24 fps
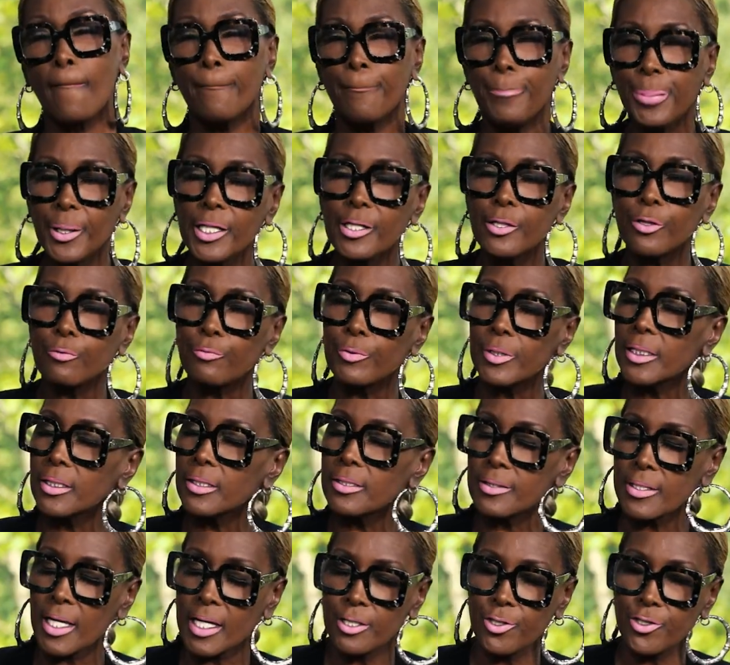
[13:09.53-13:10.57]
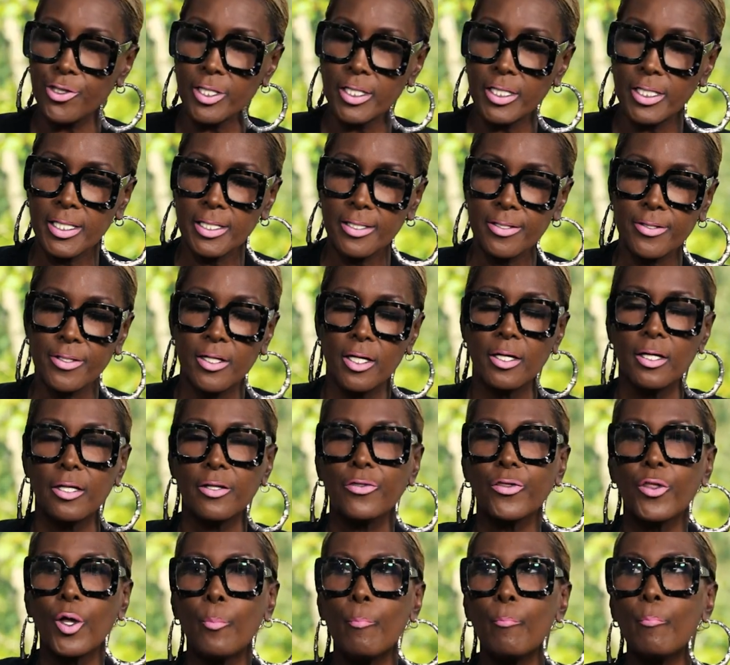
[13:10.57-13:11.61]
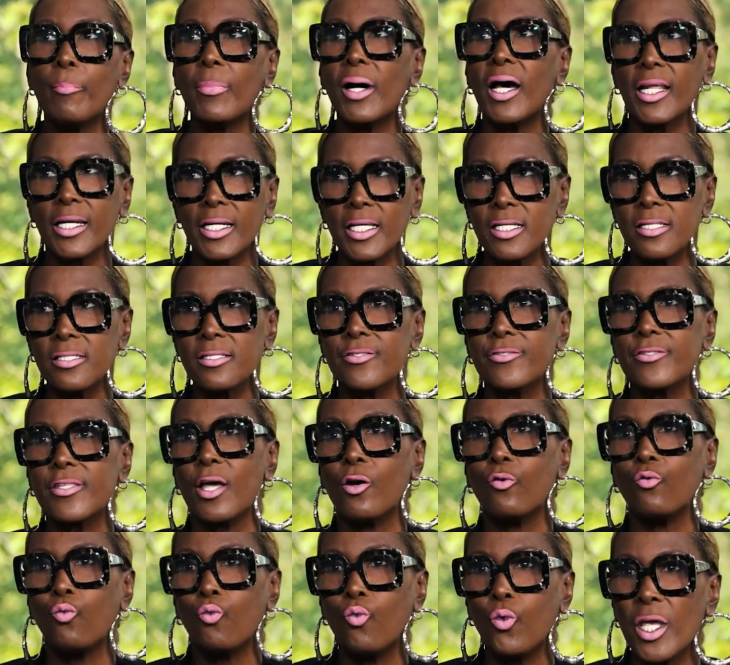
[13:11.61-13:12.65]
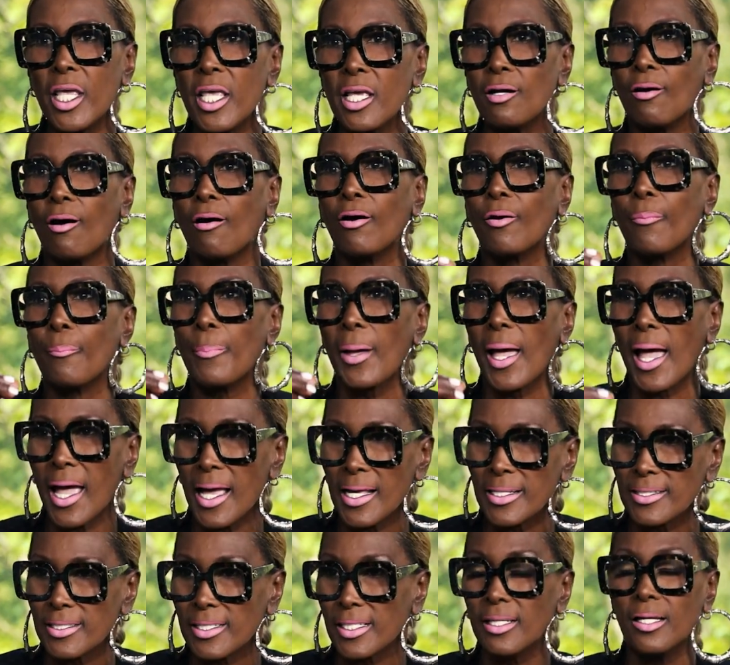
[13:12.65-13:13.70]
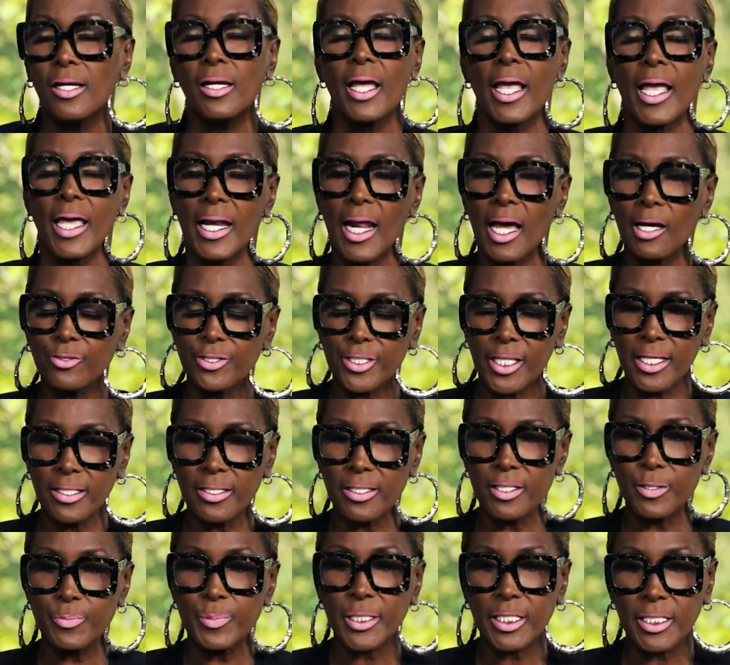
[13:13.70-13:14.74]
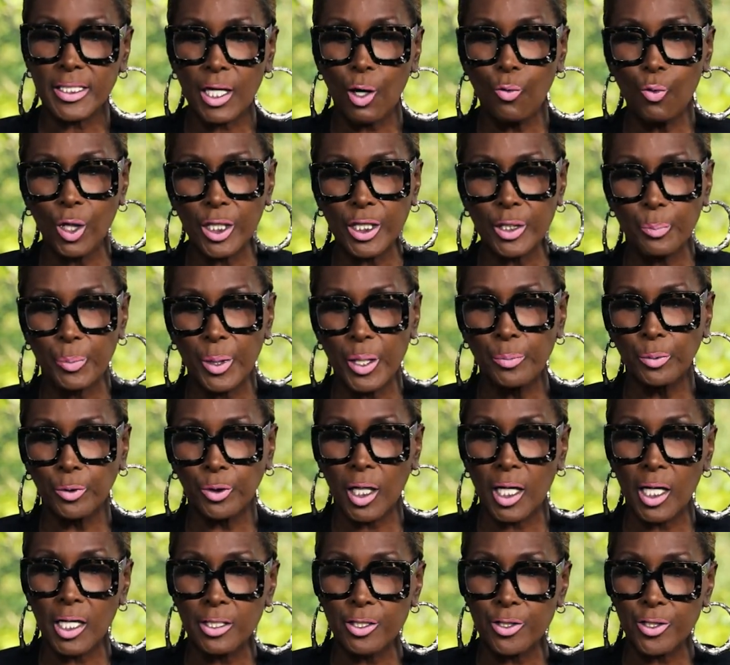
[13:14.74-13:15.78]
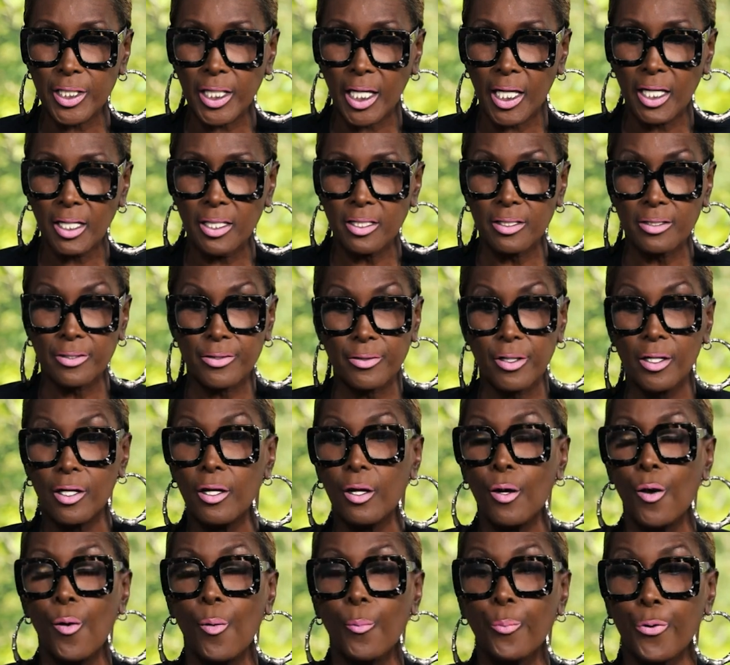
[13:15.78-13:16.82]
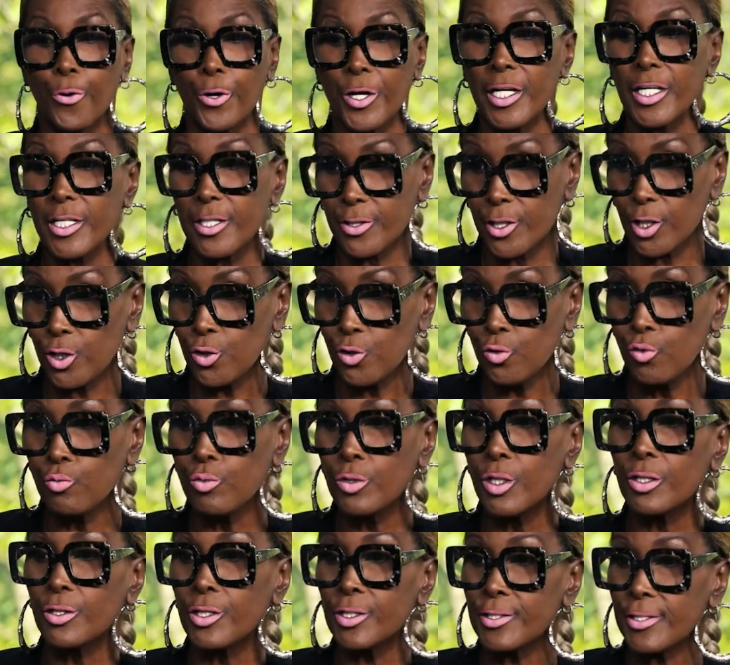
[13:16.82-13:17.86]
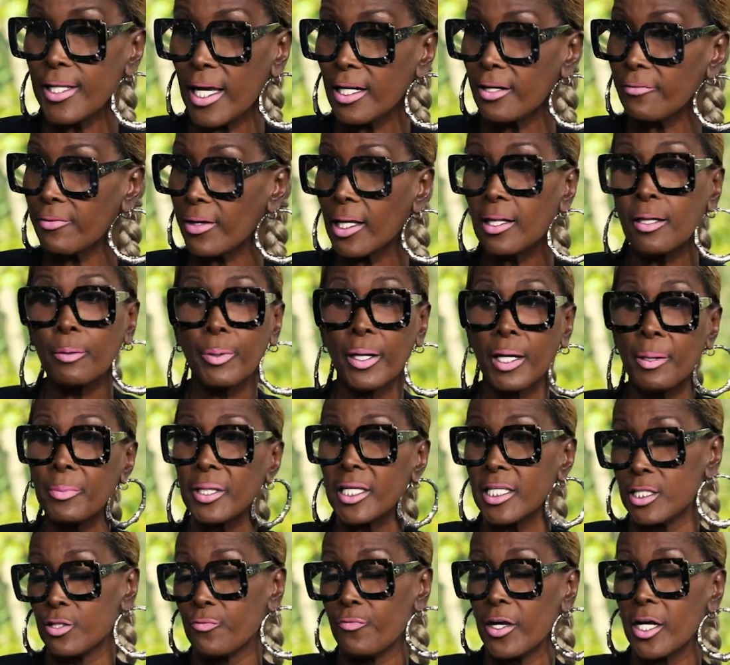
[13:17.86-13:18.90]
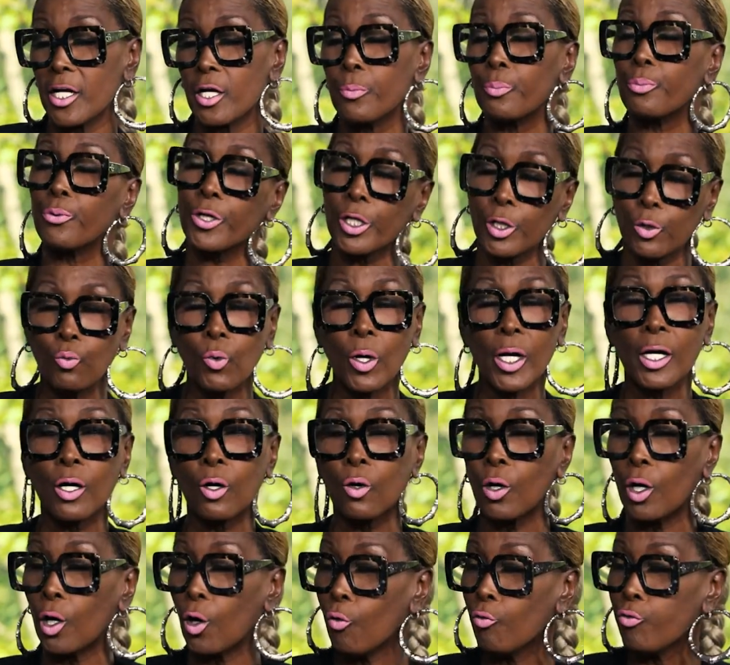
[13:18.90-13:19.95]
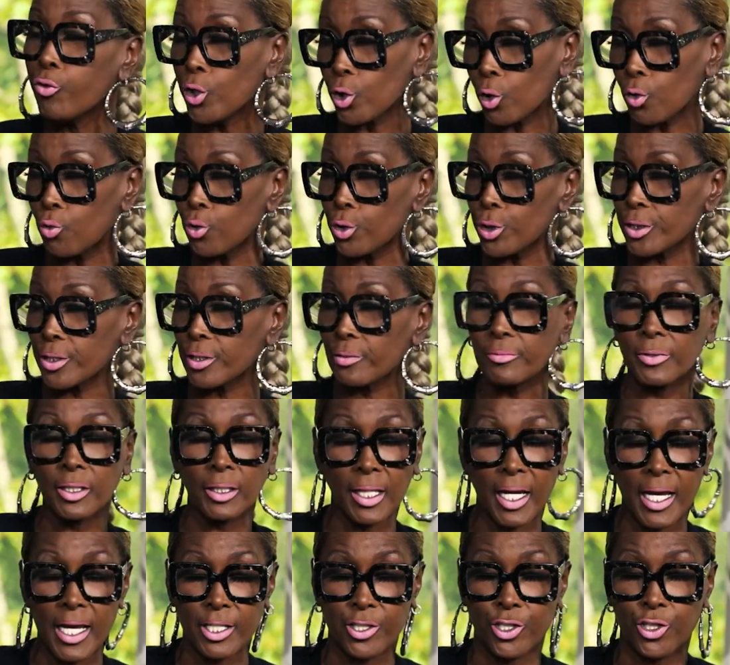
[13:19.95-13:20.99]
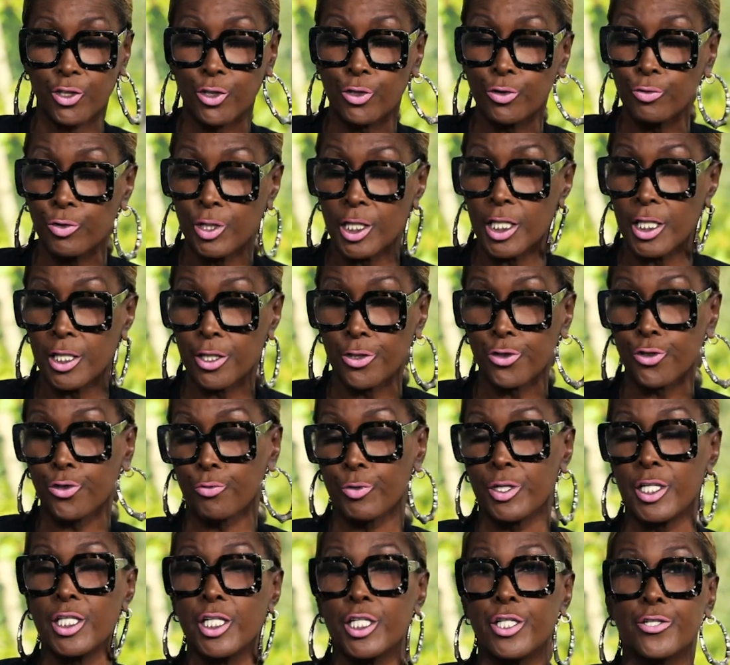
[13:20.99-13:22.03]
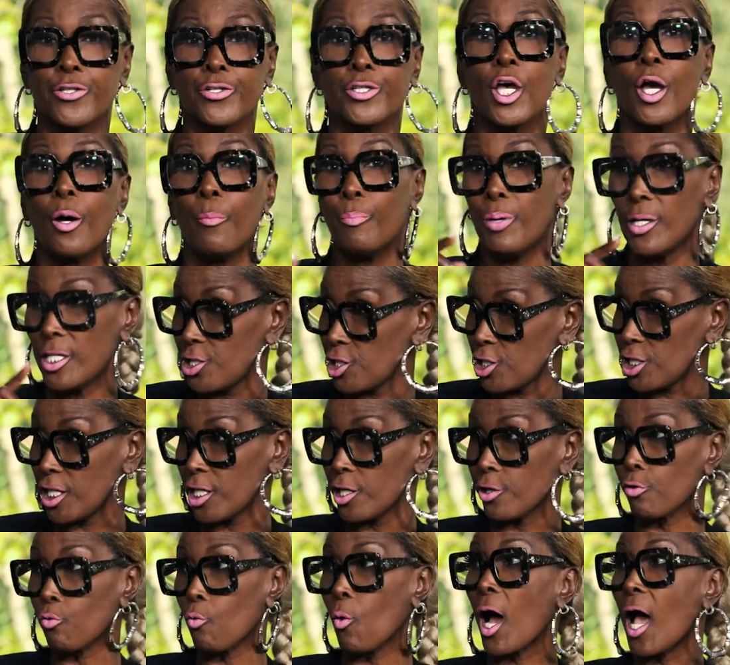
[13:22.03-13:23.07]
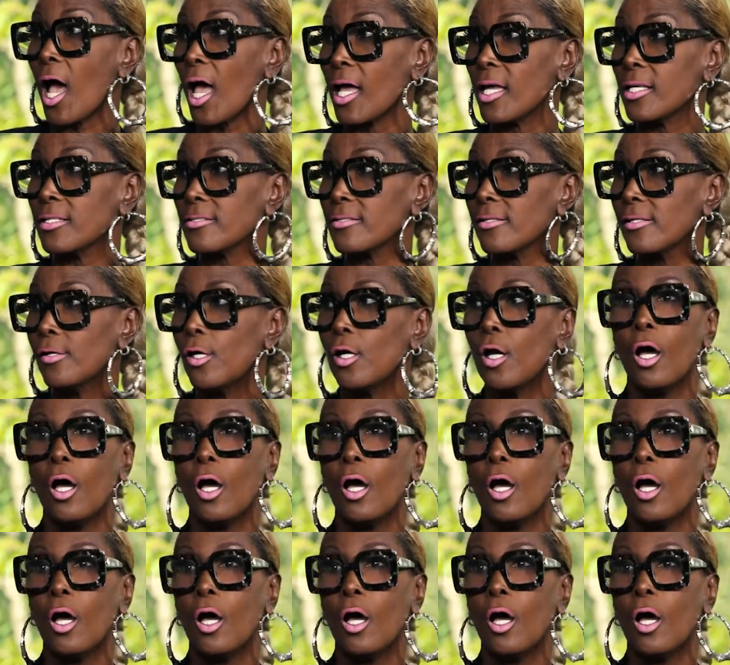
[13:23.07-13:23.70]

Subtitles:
But the realization is the monies that we are passing. And I'll say this because I want the people to understand this. Pretty soon, the state of Alabama has fared pretty well over the course of the last 2 years, 3 years, budgetary-wise.